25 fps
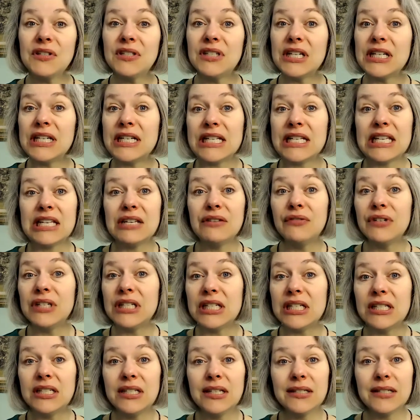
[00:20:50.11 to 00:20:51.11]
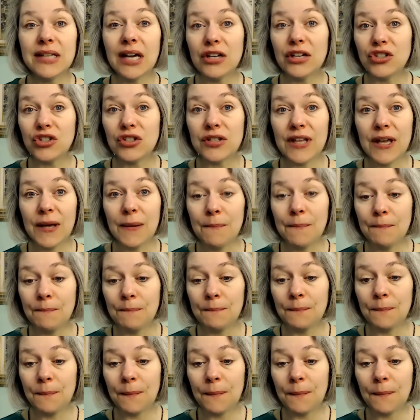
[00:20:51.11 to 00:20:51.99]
didn't even need to touch them